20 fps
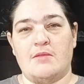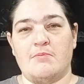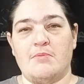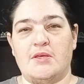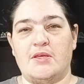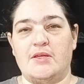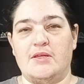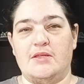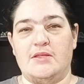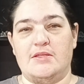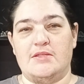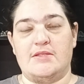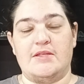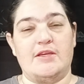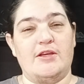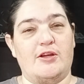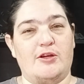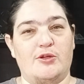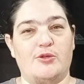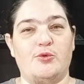because
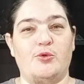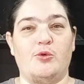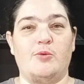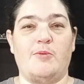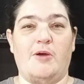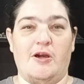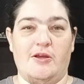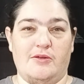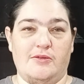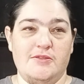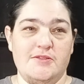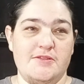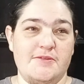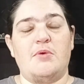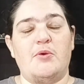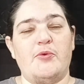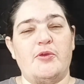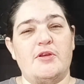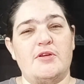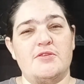they are cool models,
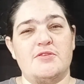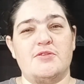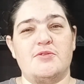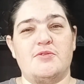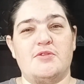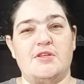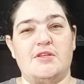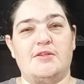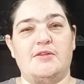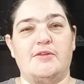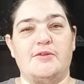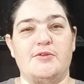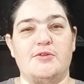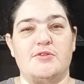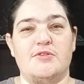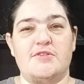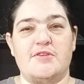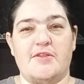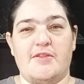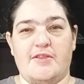but we also did
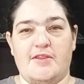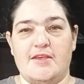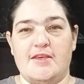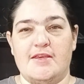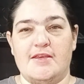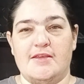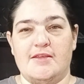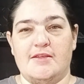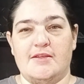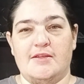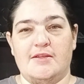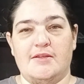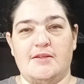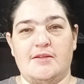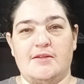lose the